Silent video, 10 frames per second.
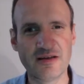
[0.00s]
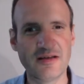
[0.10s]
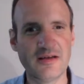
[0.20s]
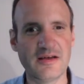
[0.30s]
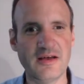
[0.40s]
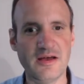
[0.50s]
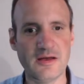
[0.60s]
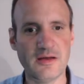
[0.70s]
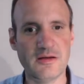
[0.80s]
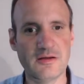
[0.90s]

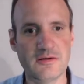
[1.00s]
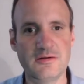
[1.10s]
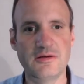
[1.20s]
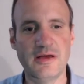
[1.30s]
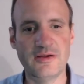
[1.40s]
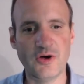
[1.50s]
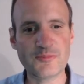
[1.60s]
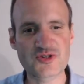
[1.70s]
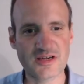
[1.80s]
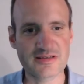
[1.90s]
an
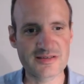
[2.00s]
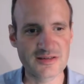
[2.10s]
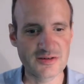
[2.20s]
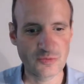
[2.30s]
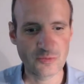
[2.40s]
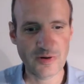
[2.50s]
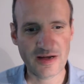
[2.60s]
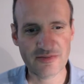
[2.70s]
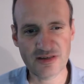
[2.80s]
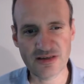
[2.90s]
object where
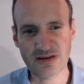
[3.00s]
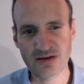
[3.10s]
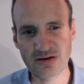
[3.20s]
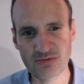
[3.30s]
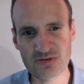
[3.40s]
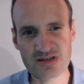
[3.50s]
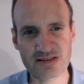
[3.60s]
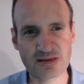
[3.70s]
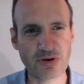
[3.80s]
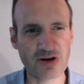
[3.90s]
the resulting
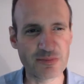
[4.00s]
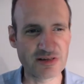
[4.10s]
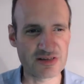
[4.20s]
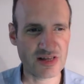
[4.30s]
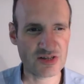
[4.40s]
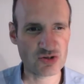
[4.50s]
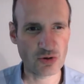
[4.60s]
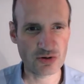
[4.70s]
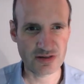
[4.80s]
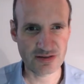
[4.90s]
parameters are stored
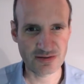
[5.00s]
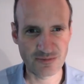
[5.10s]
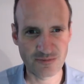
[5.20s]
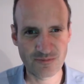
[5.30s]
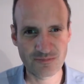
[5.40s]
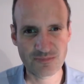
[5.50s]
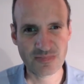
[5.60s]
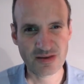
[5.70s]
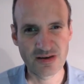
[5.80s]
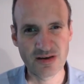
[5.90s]
in.
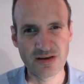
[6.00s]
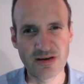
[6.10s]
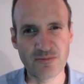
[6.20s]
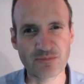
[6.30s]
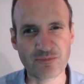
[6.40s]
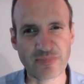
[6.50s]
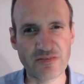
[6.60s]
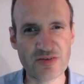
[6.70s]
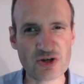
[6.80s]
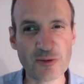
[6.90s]

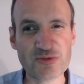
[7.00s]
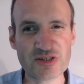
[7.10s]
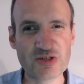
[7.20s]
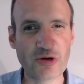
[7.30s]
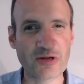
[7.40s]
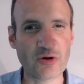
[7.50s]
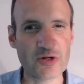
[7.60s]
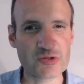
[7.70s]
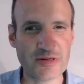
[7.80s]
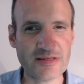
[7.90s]
This object you can also
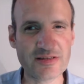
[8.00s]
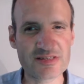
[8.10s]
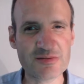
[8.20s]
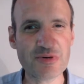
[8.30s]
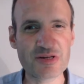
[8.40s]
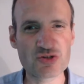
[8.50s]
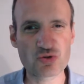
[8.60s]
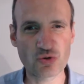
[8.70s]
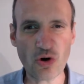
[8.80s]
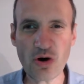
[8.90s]
later simply
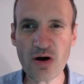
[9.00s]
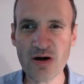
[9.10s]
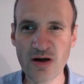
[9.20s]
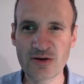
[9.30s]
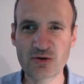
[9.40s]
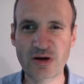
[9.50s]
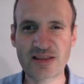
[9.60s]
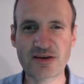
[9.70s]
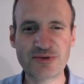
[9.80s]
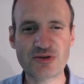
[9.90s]
store together
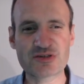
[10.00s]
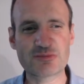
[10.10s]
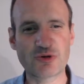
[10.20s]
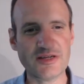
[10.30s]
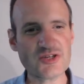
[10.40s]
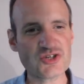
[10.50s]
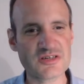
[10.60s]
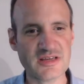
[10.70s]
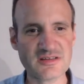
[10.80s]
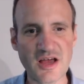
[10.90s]
with your simulation
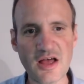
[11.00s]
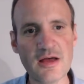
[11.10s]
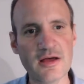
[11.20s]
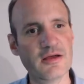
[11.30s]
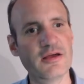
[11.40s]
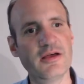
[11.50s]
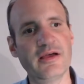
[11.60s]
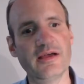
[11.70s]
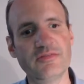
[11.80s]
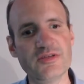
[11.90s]
data.
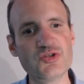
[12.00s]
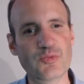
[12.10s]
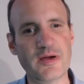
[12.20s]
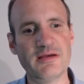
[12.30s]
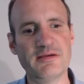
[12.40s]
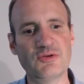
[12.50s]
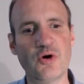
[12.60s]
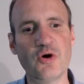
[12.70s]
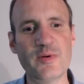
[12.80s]
In this way you always